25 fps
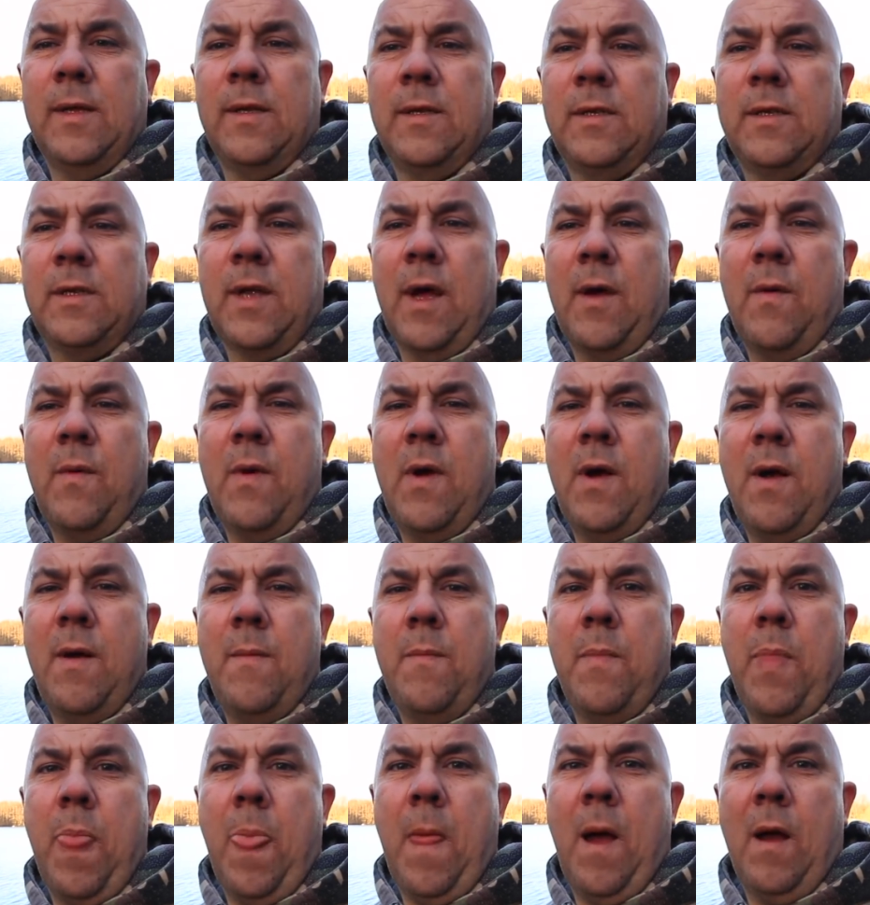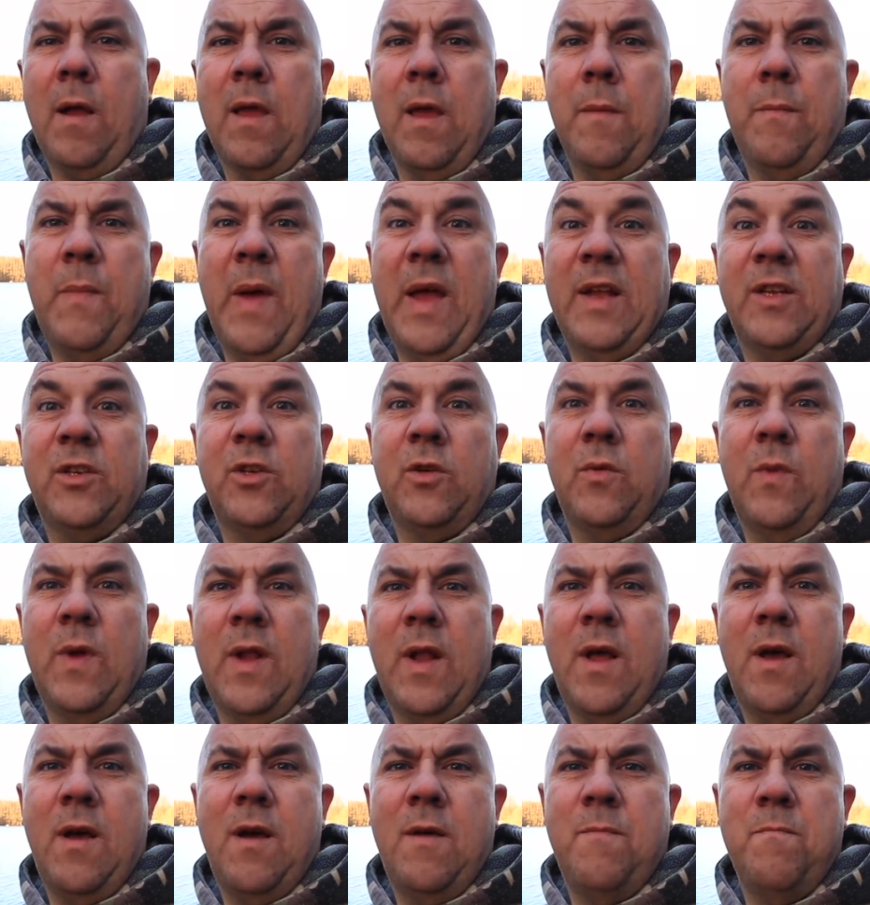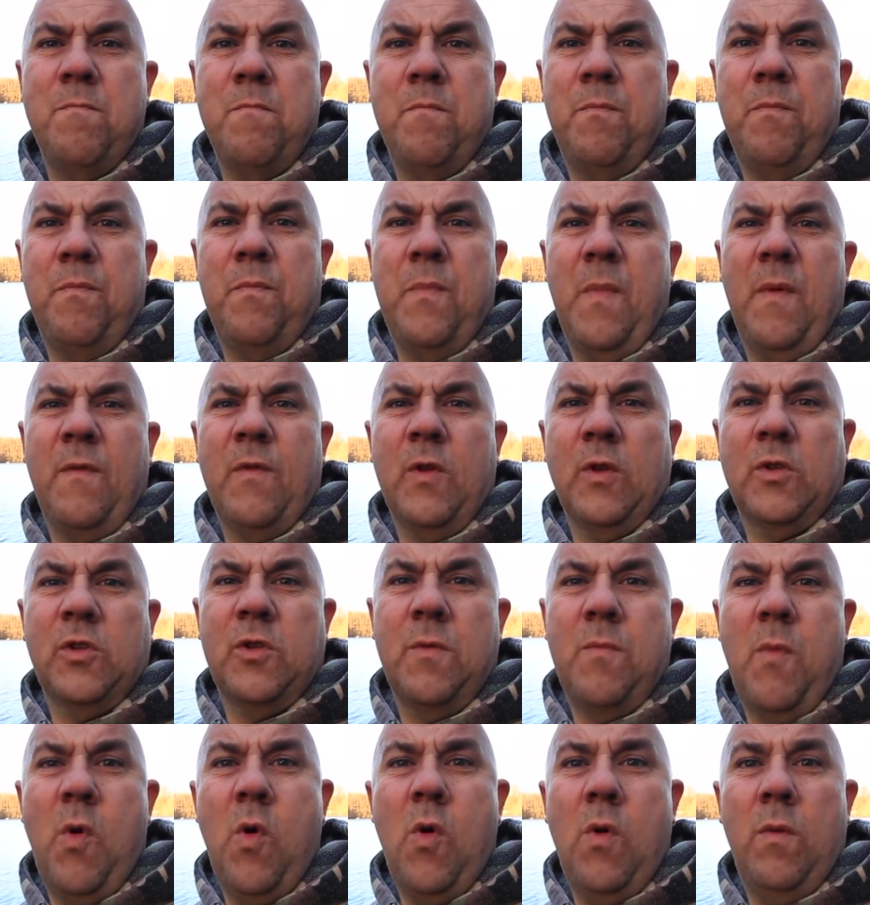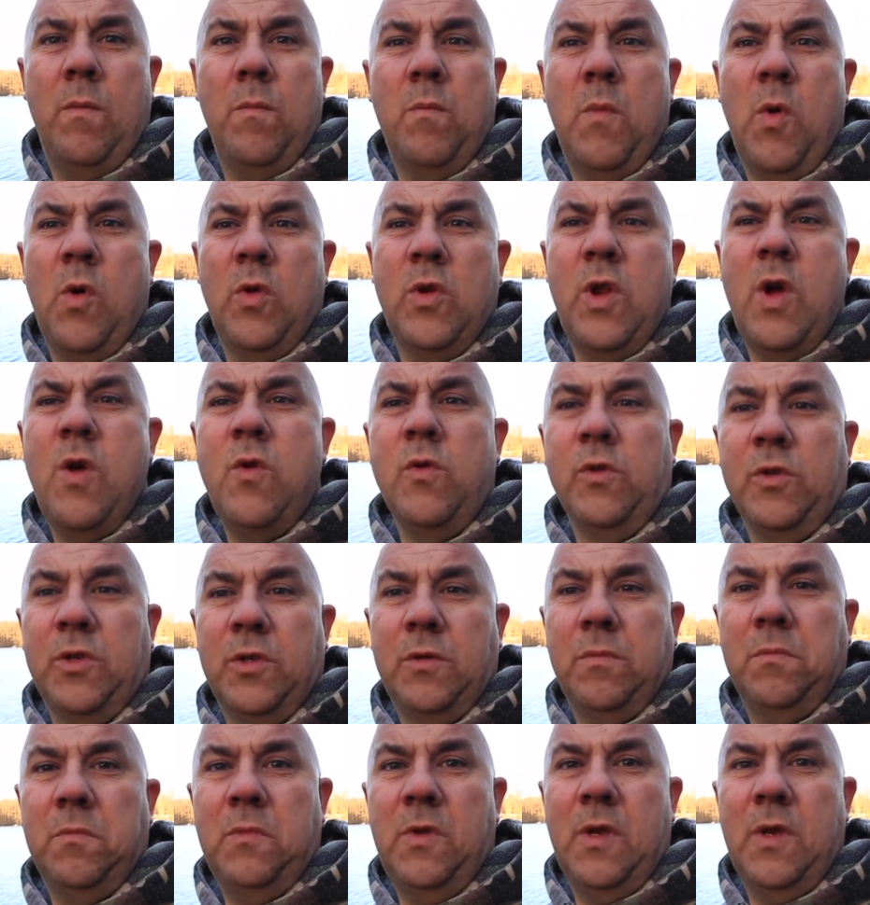So I'll get back to you when I've got some more news.